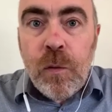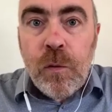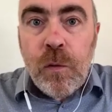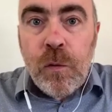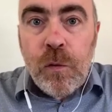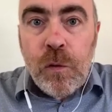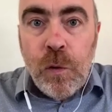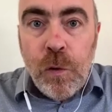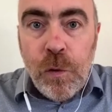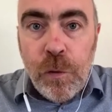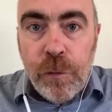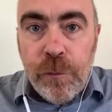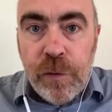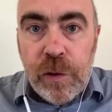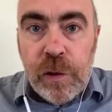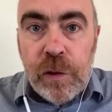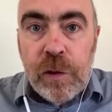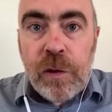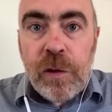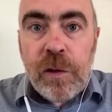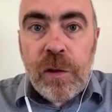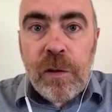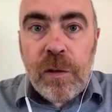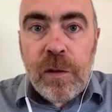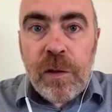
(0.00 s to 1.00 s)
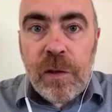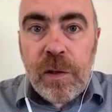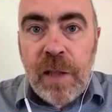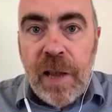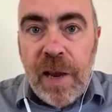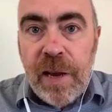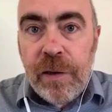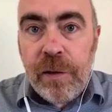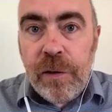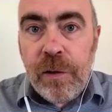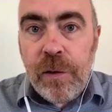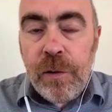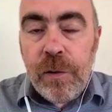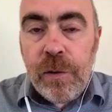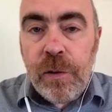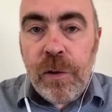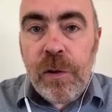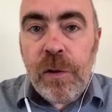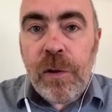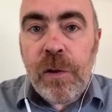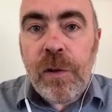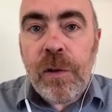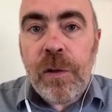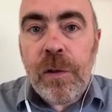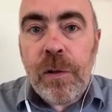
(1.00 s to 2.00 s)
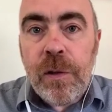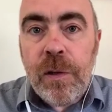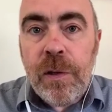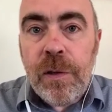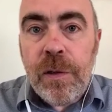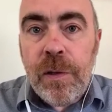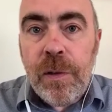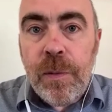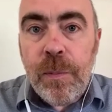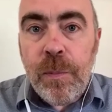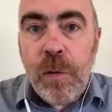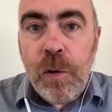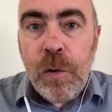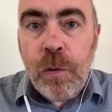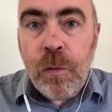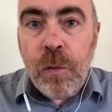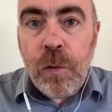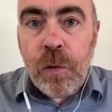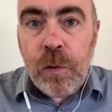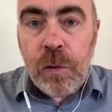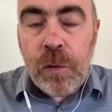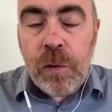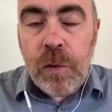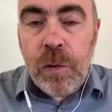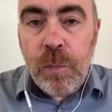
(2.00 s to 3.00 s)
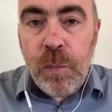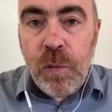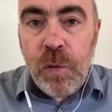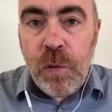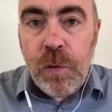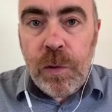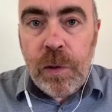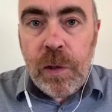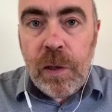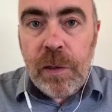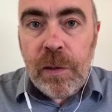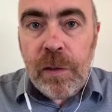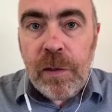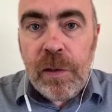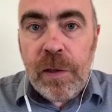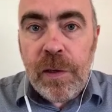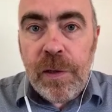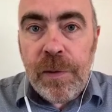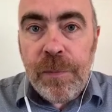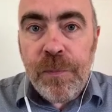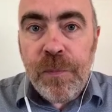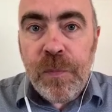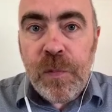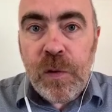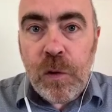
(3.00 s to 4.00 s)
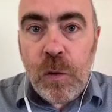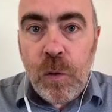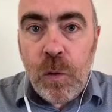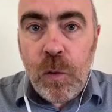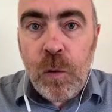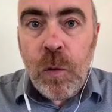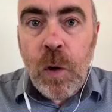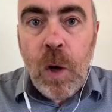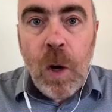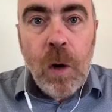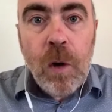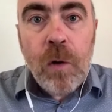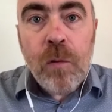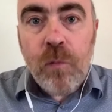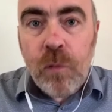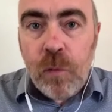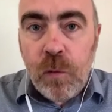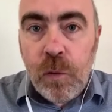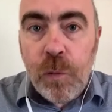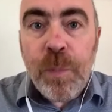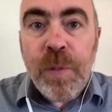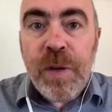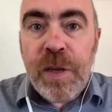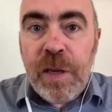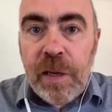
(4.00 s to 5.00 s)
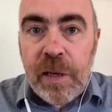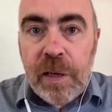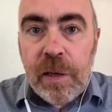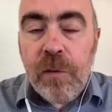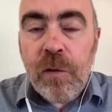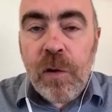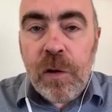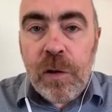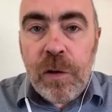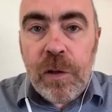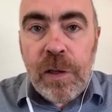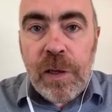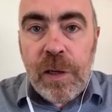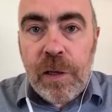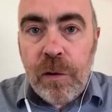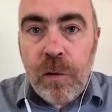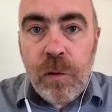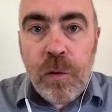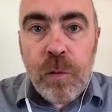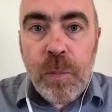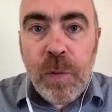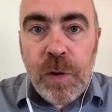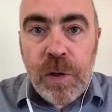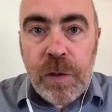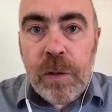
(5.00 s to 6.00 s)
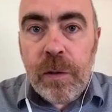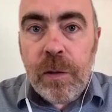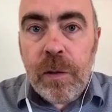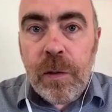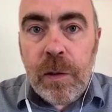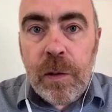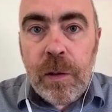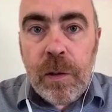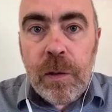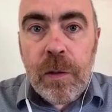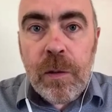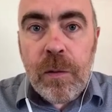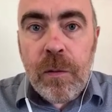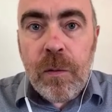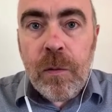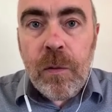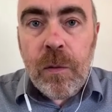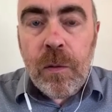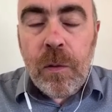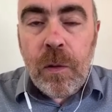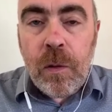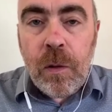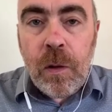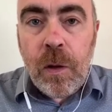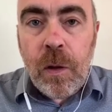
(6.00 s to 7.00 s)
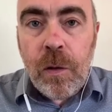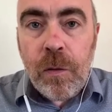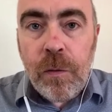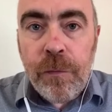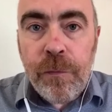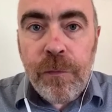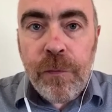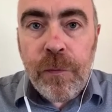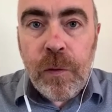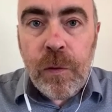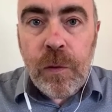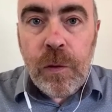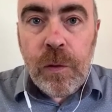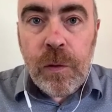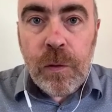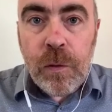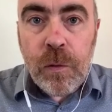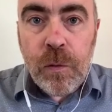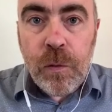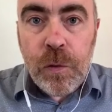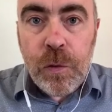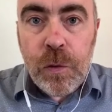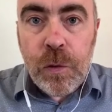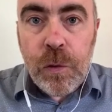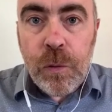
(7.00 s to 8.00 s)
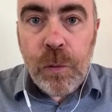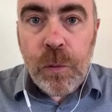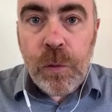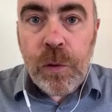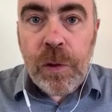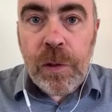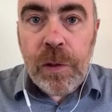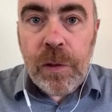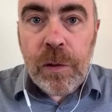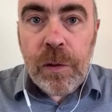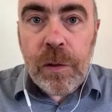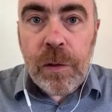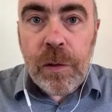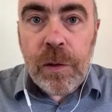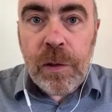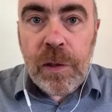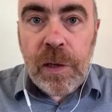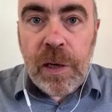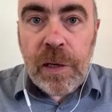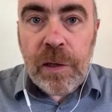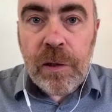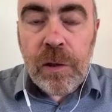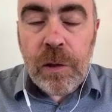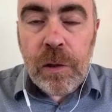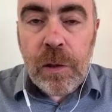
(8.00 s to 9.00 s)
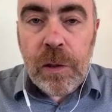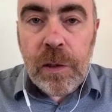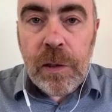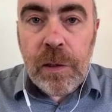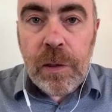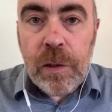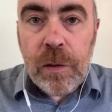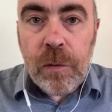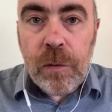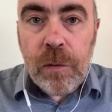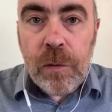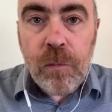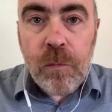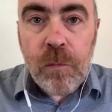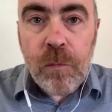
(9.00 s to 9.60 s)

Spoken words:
service standards across the board, let's say. So to be continued, but a lot of good news is actually